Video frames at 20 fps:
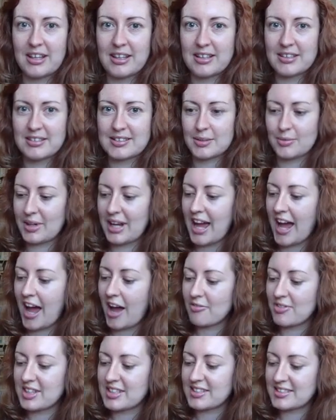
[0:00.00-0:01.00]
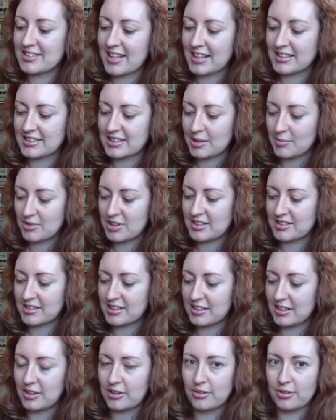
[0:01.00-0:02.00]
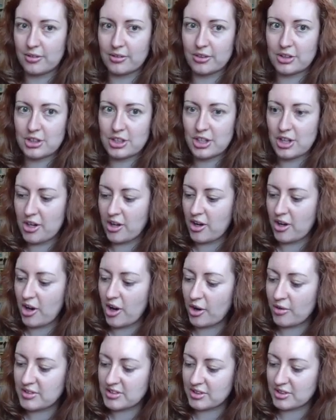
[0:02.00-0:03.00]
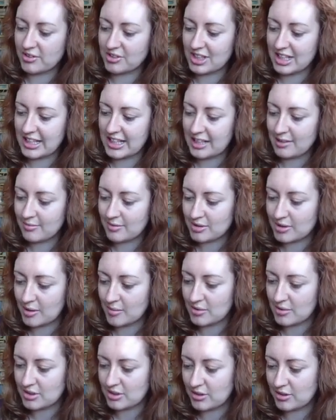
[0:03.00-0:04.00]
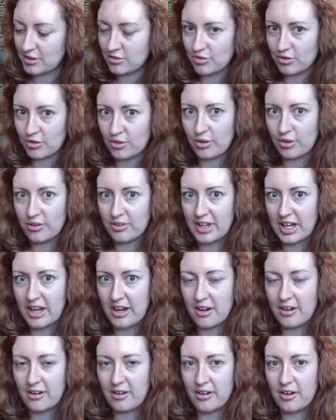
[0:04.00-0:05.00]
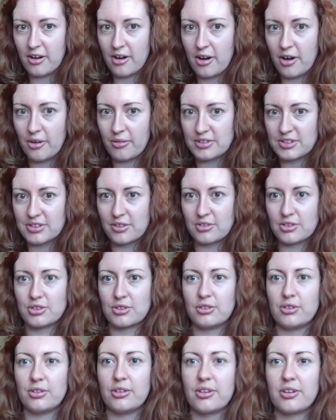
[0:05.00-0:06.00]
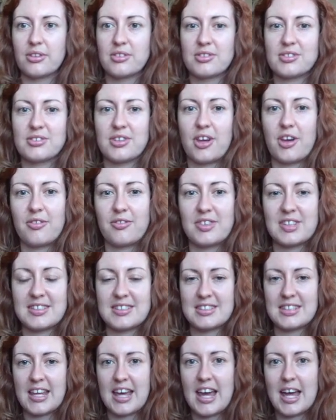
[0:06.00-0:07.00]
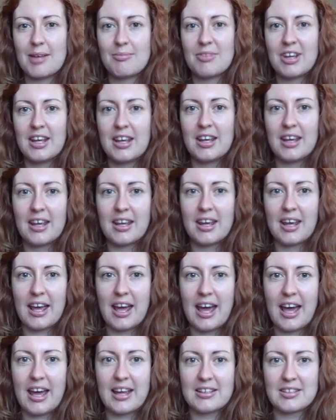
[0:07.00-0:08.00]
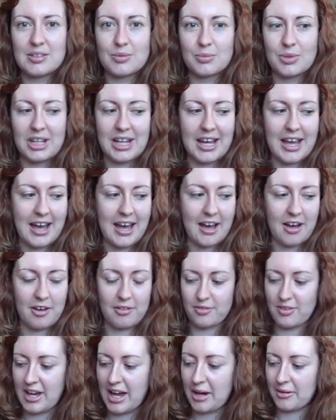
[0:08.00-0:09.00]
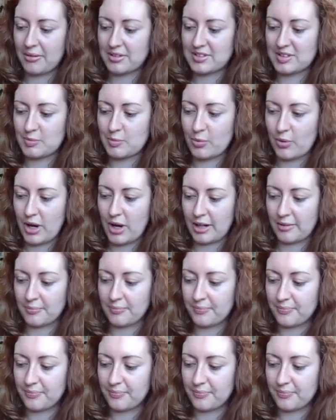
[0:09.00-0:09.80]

So we have this setup that's going to launch horizontally, so I'm just going to draw that horizontal surface there, and we have our spring.